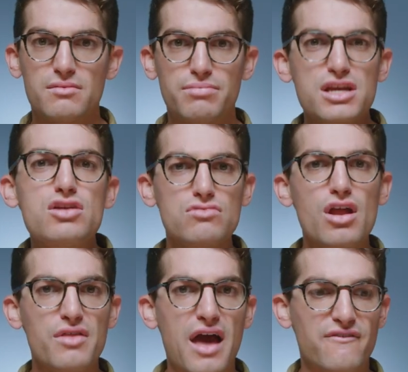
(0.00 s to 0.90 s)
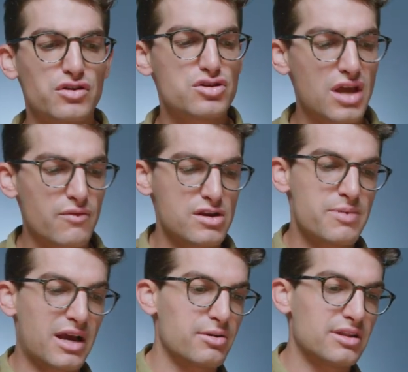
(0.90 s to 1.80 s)
but you know that feeling you get when you
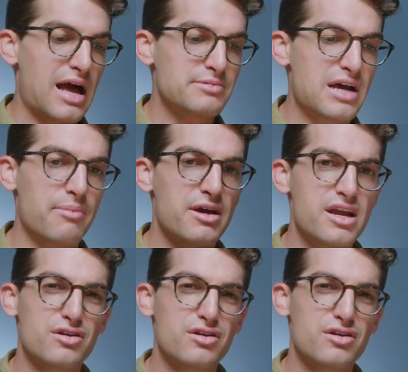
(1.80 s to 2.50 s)
pick up a laptop.